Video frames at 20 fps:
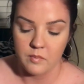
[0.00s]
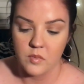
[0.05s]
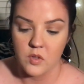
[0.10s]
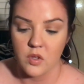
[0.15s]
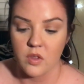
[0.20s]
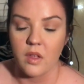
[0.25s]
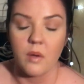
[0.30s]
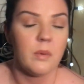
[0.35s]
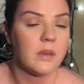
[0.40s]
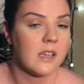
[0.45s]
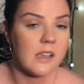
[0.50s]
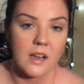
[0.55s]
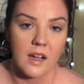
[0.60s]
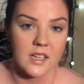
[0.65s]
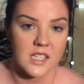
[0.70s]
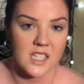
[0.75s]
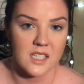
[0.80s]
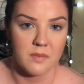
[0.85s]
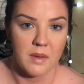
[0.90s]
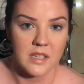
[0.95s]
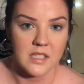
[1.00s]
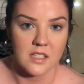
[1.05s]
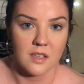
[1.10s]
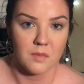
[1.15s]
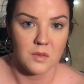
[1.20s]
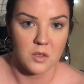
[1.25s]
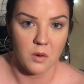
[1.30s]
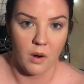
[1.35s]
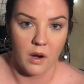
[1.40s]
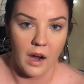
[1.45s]
so that we can customize
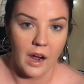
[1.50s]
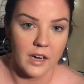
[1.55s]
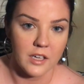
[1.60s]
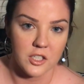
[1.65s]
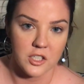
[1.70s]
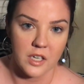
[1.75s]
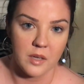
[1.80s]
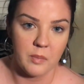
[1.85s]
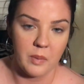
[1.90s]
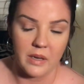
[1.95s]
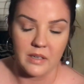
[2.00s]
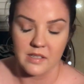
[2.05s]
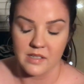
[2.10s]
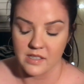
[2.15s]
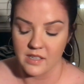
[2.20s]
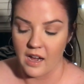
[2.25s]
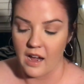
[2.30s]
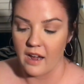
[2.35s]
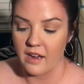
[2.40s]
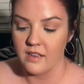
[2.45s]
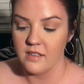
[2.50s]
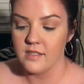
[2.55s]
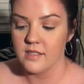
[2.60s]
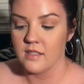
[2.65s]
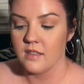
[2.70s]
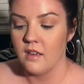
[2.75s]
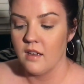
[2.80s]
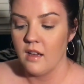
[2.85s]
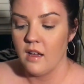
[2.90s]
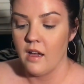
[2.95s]
them to our eye shape and
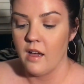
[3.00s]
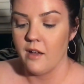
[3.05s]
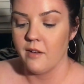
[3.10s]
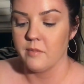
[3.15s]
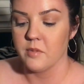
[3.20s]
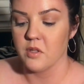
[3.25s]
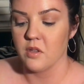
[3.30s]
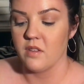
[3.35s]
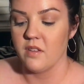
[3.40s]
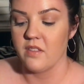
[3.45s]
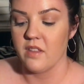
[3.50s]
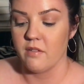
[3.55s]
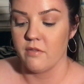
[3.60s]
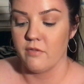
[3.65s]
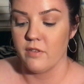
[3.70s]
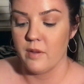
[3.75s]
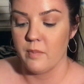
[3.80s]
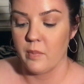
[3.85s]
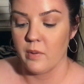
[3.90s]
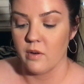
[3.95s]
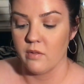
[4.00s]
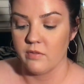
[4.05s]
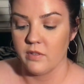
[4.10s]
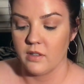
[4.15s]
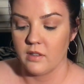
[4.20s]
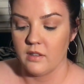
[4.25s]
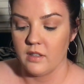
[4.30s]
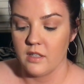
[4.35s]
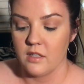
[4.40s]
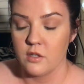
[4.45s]
size, so that they fit
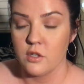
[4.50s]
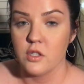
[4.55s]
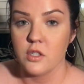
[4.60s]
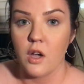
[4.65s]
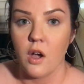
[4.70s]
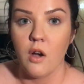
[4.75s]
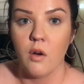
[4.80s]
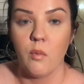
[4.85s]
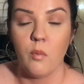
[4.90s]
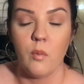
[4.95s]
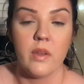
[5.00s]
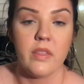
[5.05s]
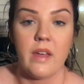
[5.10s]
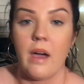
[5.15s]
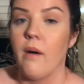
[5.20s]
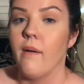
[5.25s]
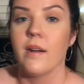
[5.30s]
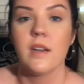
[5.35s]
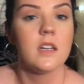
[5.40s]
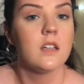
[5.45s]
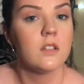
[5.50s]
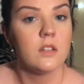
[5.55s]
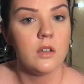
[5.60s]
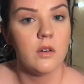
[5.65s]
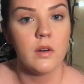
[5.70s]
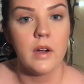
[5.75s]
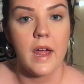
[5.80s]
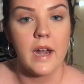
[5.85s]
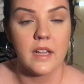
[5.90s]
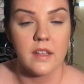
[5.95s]
perfectly. So without any glue
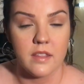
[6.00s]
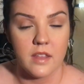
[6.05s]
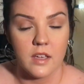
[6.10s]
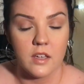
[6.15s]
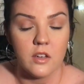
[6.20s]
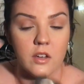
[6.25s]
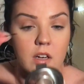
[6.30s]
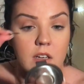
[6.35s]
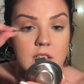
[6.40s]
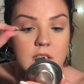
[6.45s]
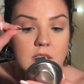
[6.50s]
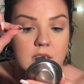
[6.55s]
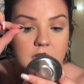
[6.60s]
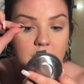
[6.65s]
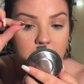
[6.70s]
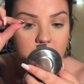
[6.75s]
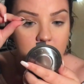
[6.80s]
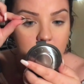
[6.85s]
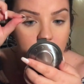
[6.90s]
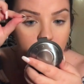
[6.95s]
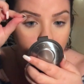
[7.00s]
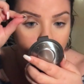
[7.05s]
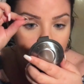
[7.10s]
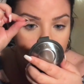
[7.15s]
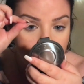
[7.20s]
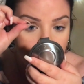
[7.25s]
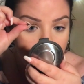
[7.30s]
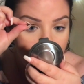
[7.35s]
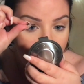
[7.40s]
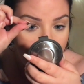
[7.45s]
or anything, you're going to set it
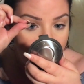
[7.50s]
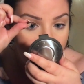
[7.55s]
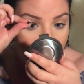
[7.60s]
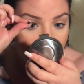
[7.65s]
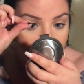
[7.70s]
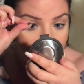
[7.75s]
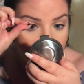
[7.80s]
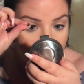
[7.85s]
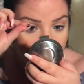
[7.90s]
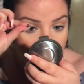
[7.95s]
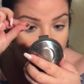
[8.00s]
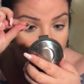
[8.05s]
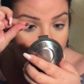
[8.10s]
on your eye